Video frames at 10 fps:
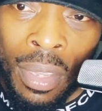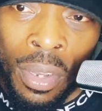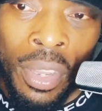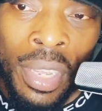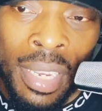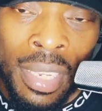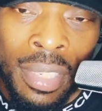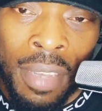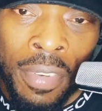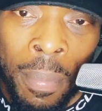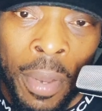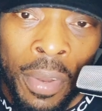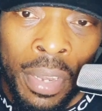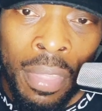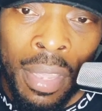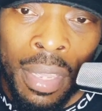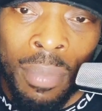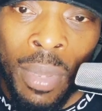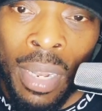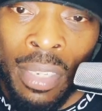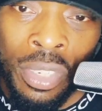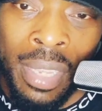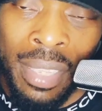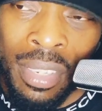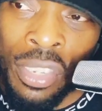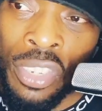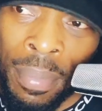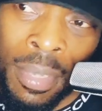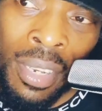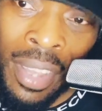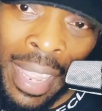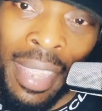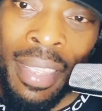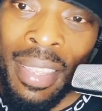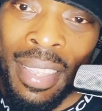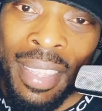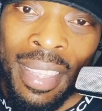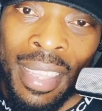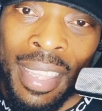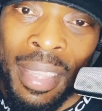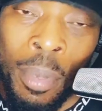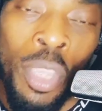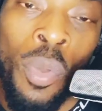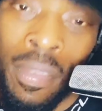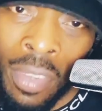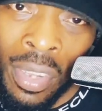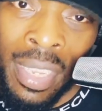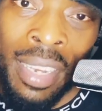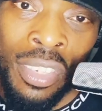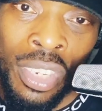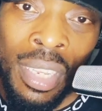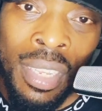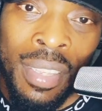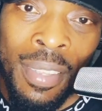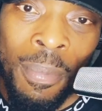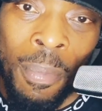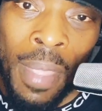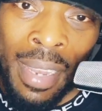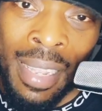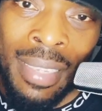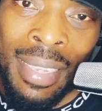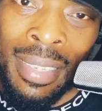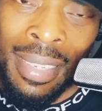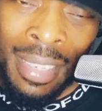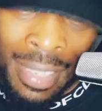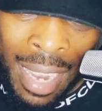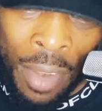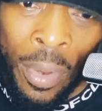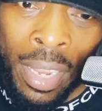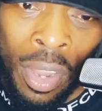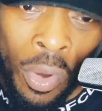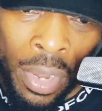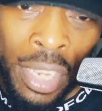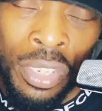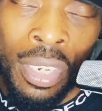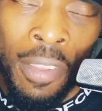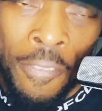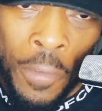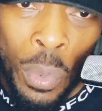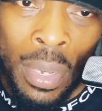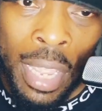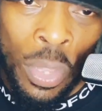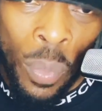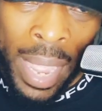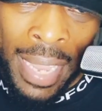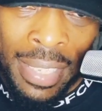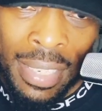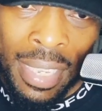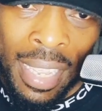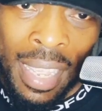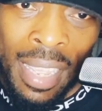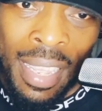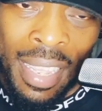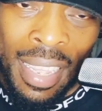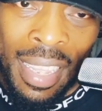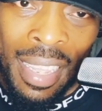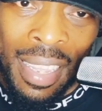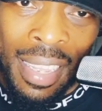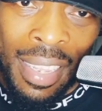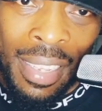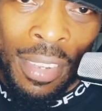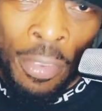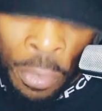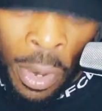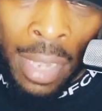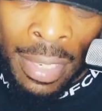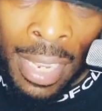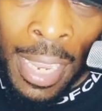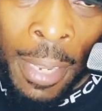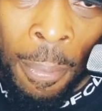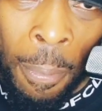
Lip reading: You're looking at yourself in the mirror and you're thinking, well, I should get to the gym tonight, but you haven't got the energy. And that's a direct correlation of the food that you ate throughout the day.